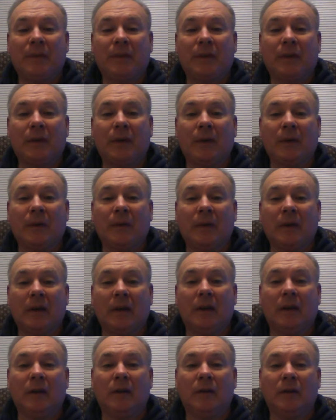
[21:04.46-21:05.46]
So
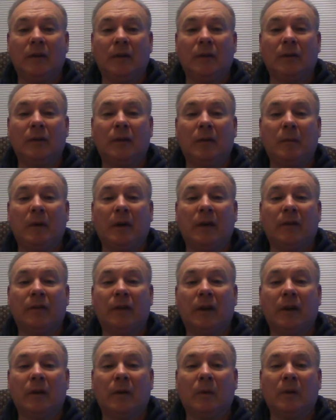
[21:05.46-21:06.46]
again, use email if
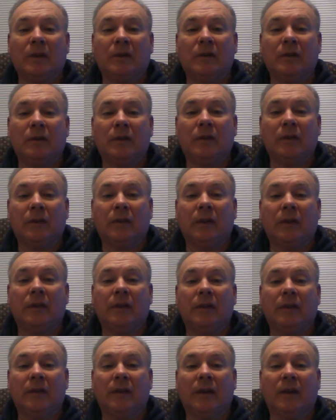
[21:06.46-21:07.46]
you got any questions,
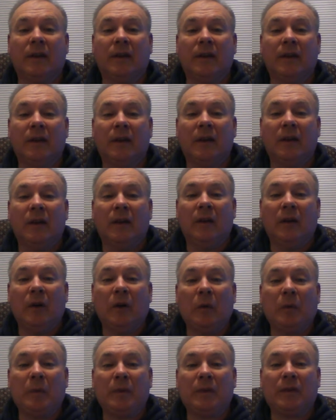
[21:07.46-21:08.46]
and
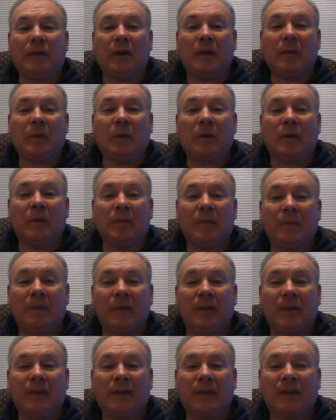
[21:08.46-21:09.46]
hope you stay warm.
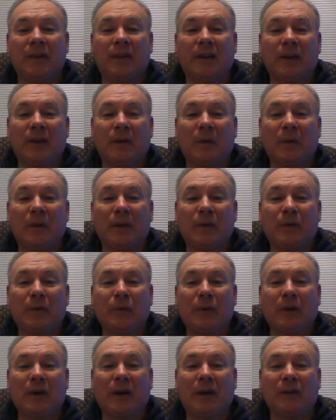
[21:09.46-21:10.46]
This weather
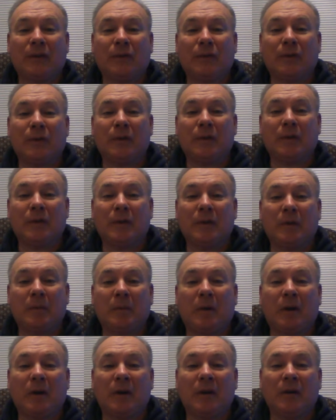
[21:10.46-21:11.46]
forecast for
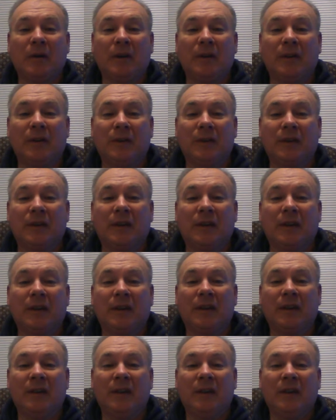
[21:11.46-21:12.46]
tomorrow is
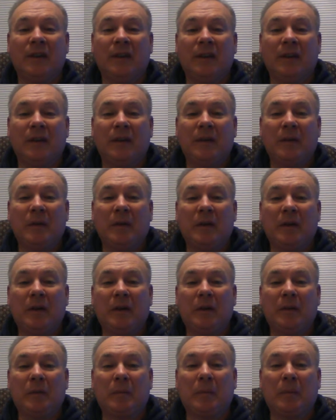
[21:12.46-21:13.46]

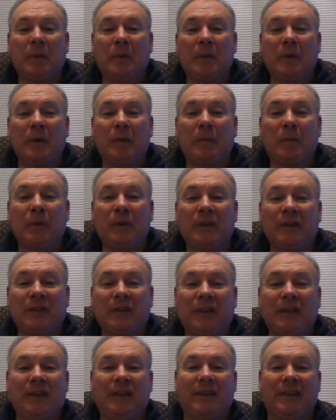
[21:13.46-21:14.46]
pretty
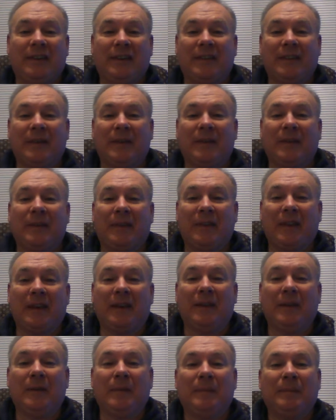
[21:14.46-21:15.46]
brisk. So
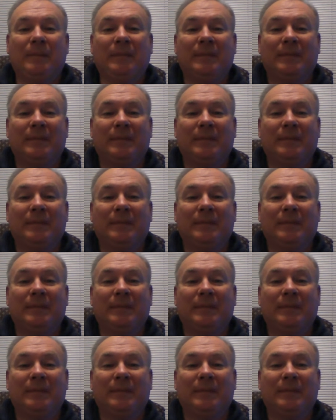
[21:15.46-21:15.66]
thank you.